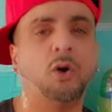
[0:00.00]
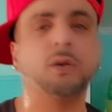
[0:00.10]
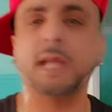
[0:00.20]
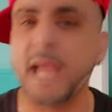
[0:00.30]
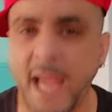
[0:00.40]
on
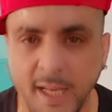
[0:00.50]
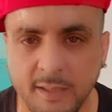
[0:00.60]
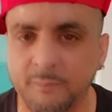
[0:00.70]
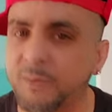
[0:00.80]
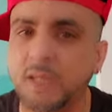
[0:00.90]
the
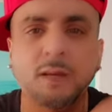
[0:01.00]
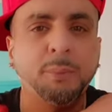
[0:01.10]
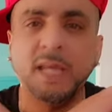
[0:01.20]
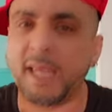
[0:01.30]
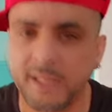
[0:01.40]
island. He could
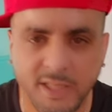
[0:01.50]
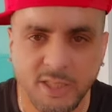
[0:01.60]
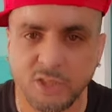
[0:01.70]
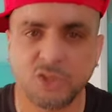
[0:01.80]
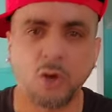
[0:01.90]
be 80
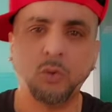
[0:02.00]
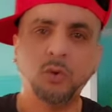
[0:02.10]
years old.